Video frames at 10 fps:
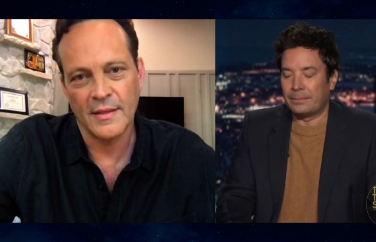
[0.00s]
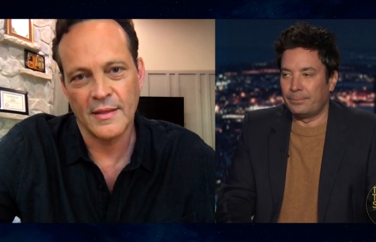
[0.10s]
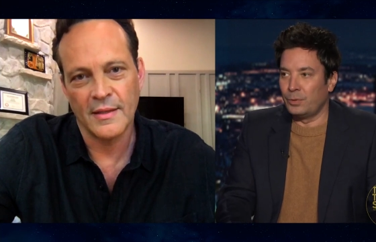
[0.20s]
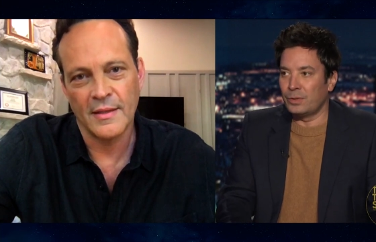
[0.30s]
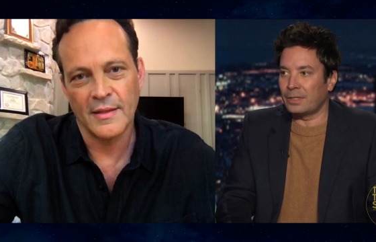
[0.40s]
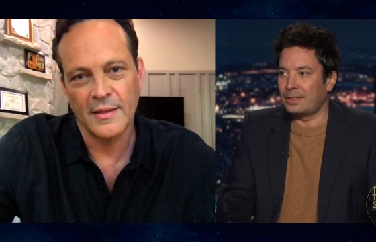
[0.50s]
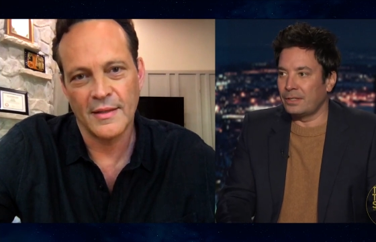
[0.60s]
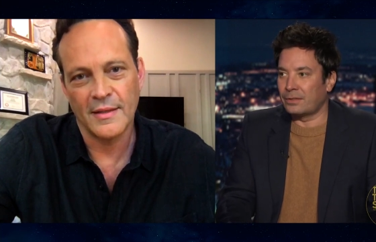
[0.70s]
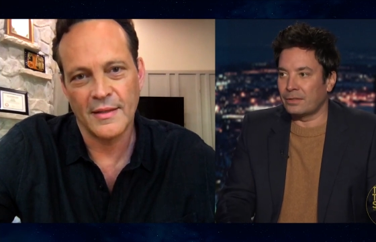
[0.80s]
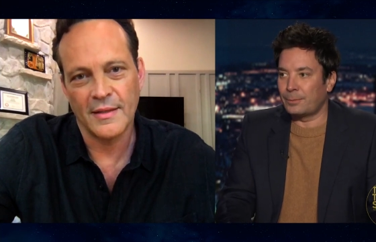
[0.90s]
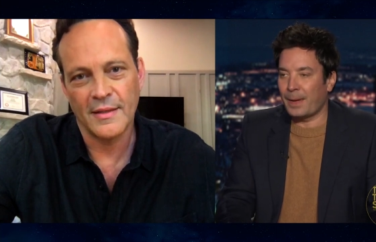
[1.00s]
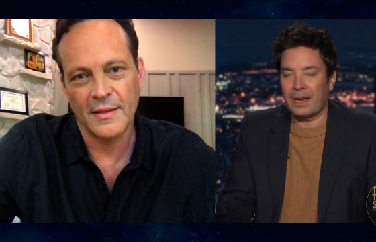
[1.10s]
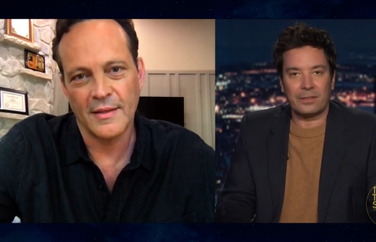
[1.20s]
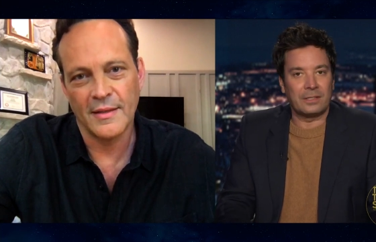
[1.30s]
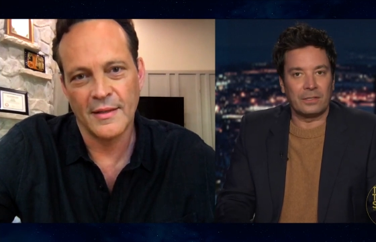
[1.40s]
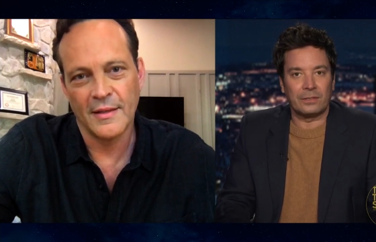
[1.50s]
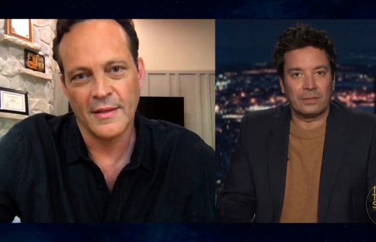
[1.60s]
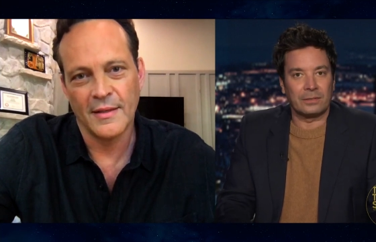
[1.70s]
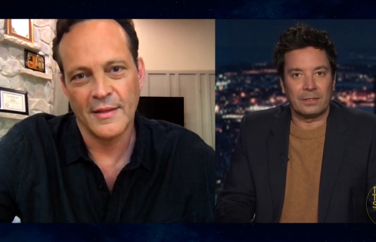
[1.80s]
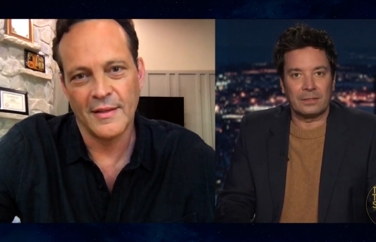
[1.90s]
Speaker 1: Music teachers, Spanish
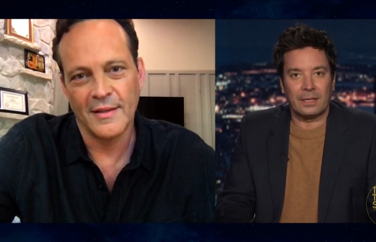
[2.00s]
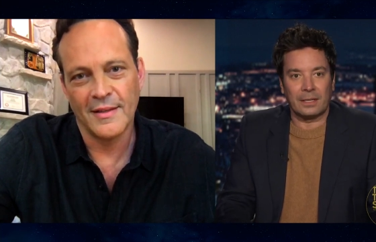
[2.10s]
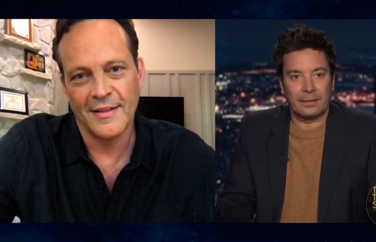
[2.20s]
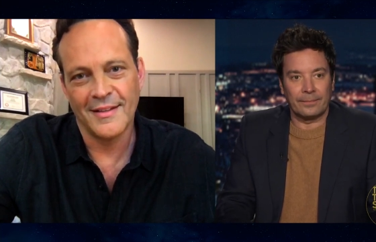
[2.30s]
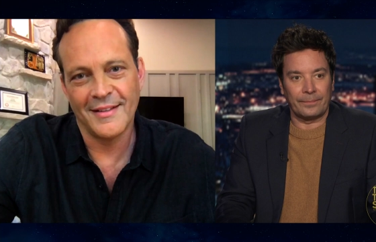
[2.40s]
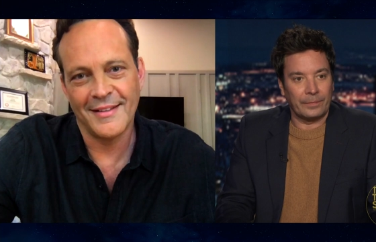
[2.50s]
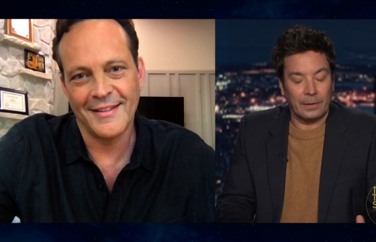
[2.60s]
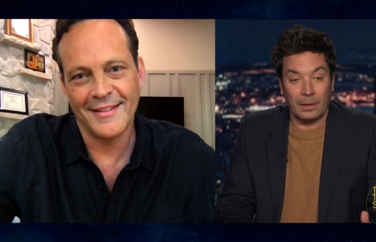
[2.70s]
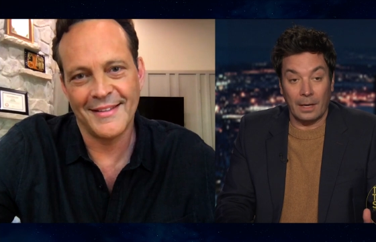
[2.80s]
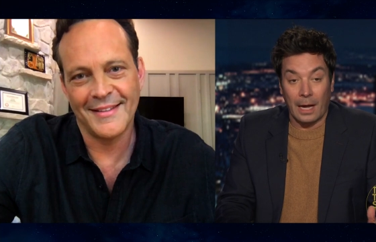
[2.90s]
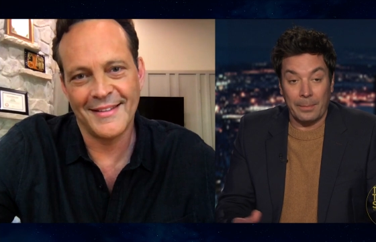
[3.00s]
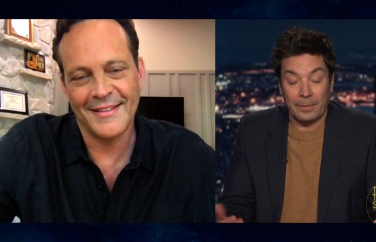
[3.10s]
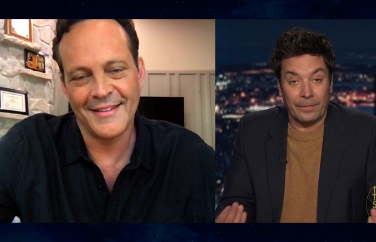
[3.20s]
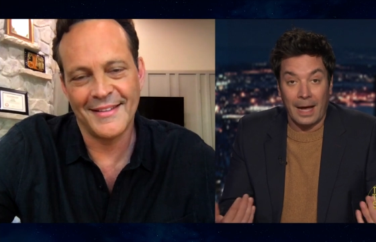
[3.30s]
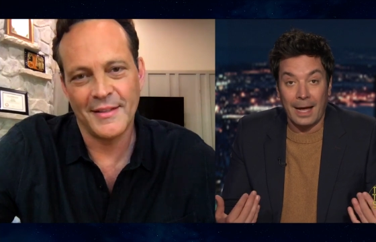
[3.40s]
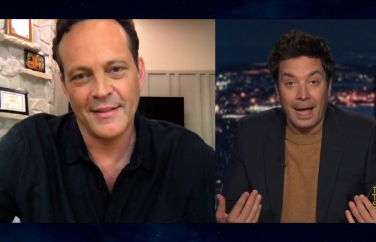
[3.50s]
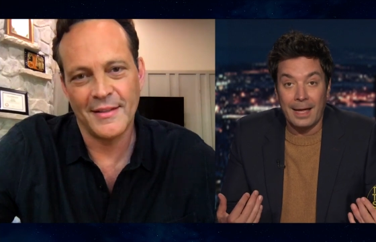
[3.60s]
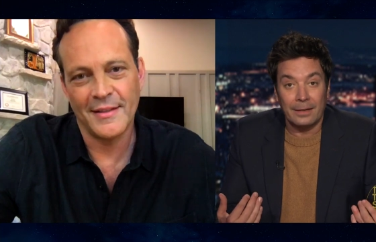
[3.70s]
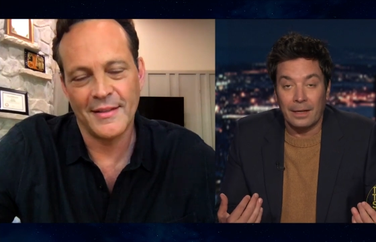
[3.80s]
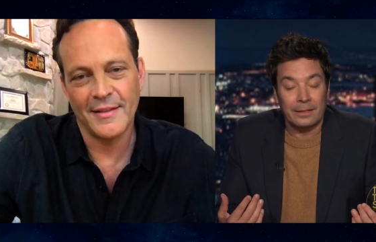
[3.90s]
teachers. It's like, I mean, if I, I
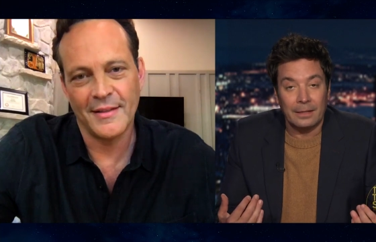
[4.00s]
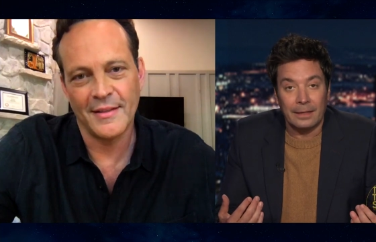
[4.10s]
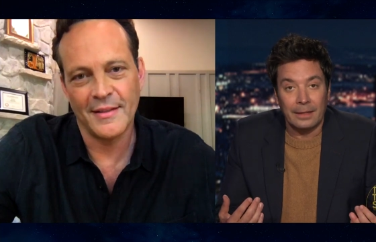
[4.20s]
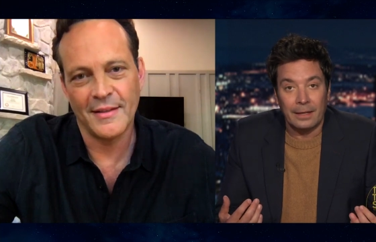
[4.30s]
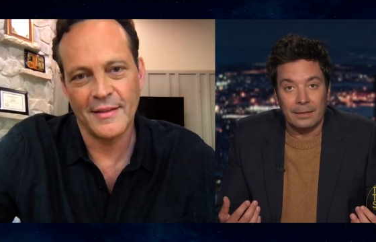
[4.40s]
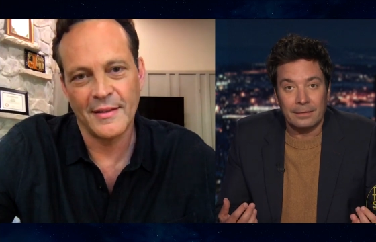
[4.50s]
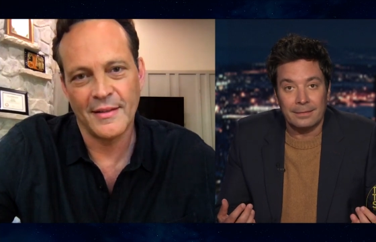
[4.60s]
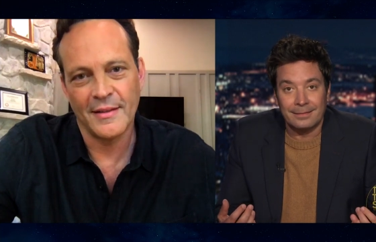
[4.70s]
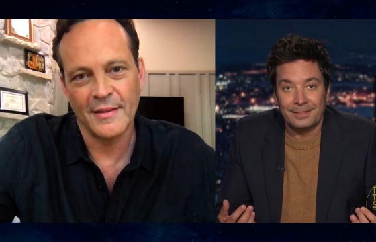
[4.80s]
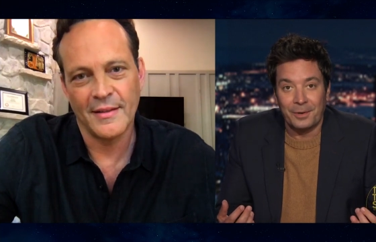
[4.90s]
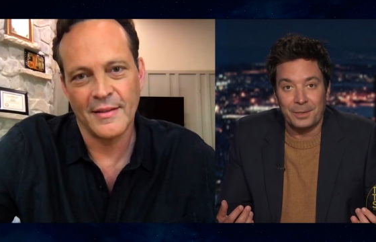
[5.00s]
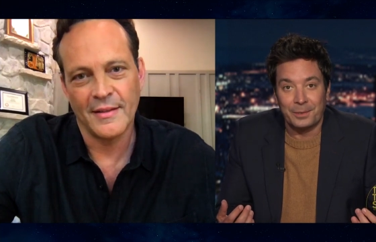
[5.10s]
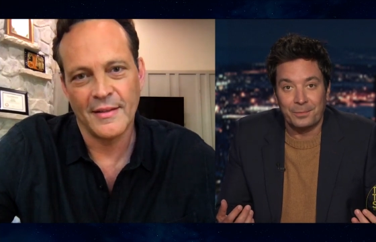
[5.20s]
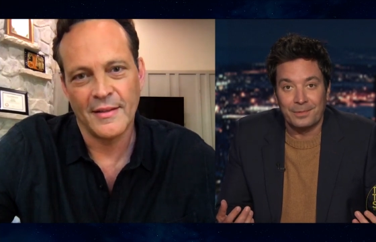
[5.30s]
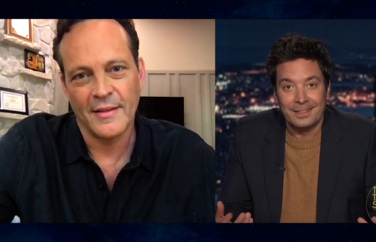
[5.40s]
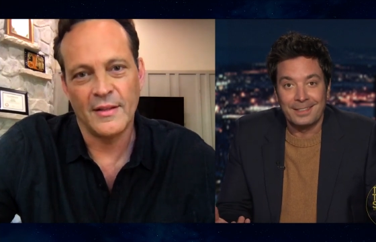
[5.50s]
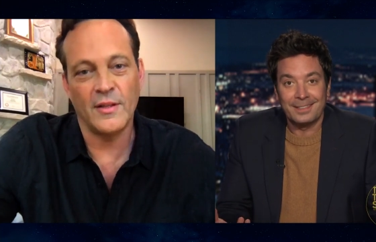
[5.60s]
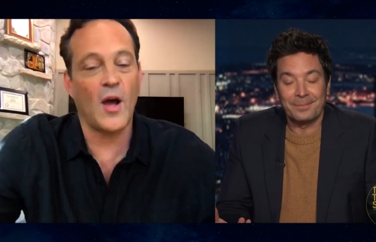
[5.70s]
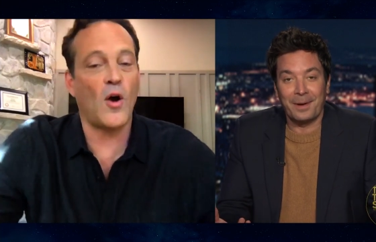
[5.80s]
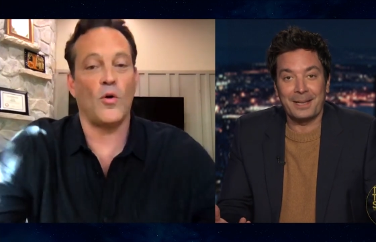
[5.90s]
had nothing like that going to
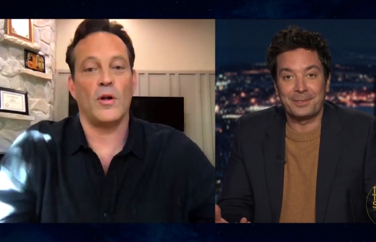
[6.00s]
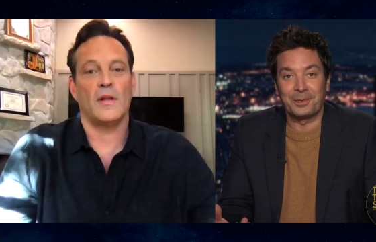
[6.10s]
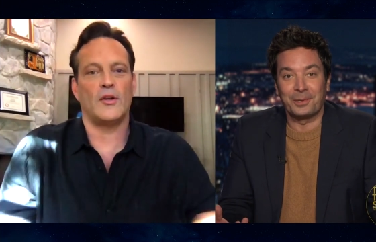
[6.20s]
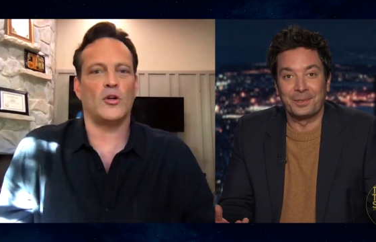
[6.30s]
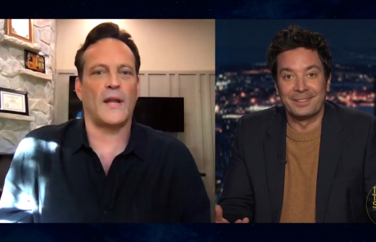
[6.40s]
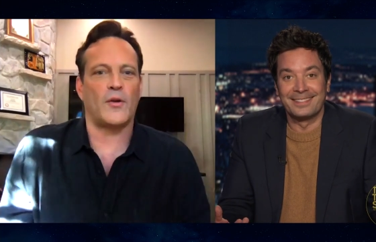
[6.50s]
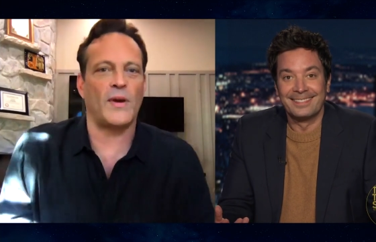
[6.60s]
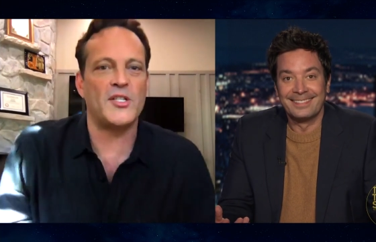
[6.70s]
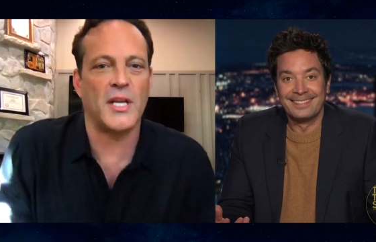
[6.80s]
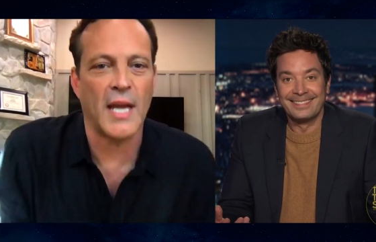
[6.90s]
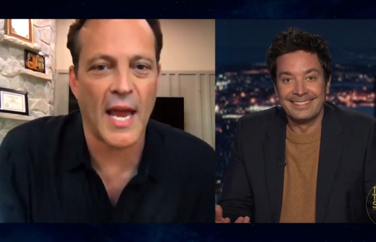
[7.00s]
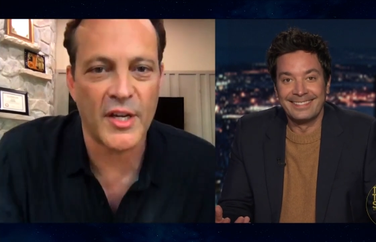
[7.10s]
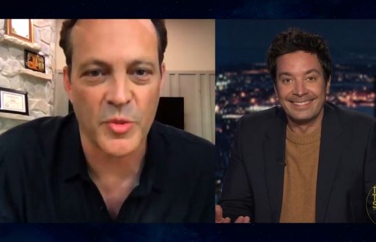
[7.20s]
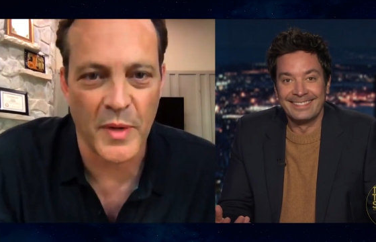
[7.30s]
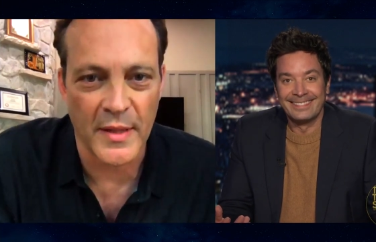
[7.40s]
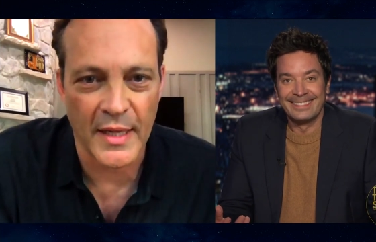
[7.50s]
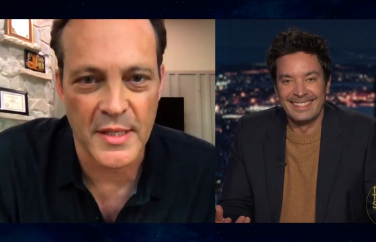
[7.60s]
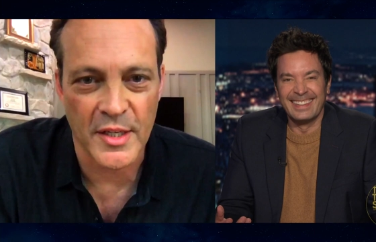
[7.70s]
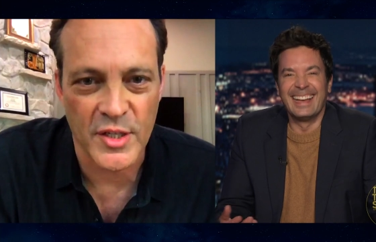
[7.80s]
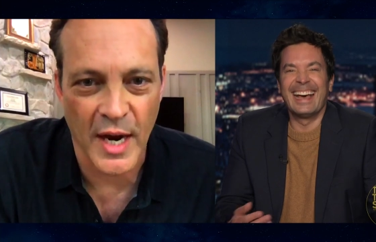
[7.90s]
Speaker 2: no, my school. You're like raising X-Men. That's
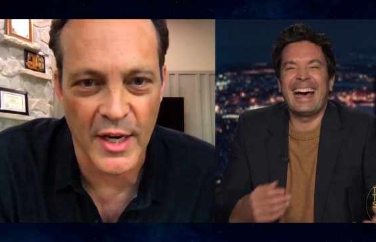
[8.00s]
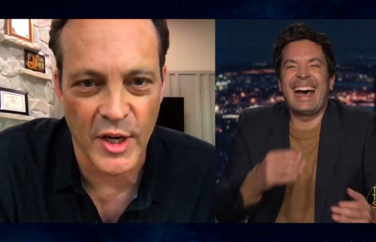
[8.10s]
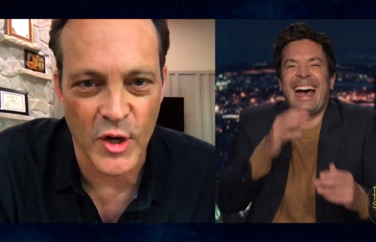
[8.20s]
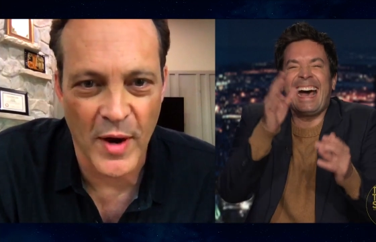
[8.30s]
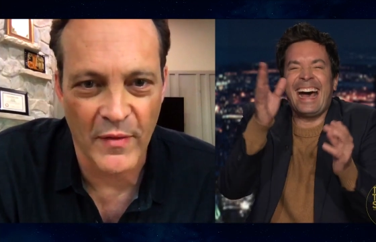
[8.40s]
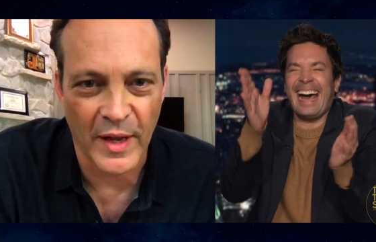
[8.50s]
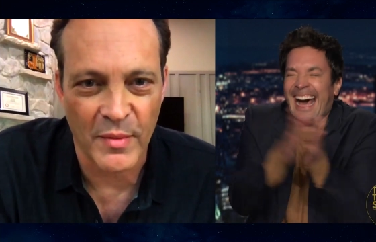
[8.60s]
exciting. You have like